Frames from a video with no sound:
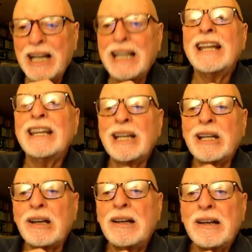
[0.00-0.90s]
they
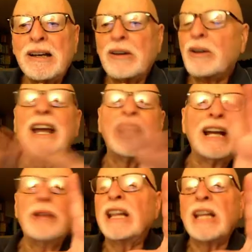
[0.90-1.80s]
think, or at
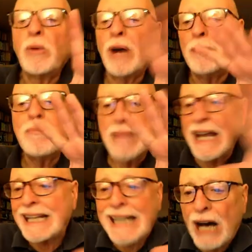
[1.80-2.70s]
any rate, they want to
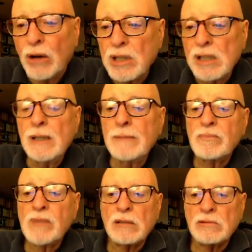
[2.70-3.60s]
make it out
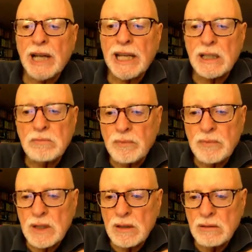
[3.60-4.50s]
that Reagan
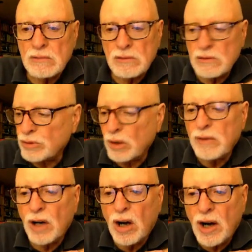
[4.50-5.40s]

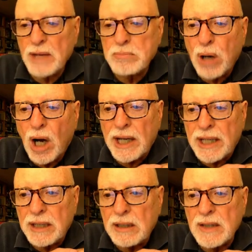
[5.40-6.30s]
drove a hard
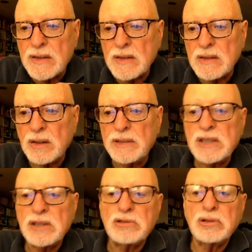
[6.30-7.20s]
bargain against the
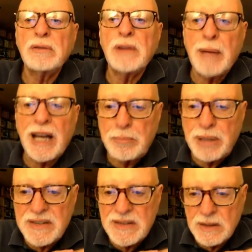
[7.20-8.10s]
Soviets and drove them out of
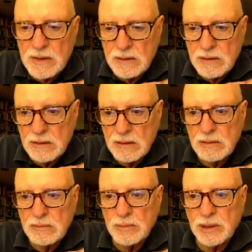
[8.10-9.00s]
business
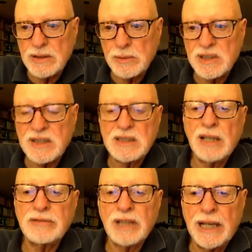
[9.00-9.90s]
because he was a
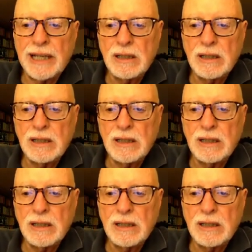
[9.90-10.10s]
tough guy.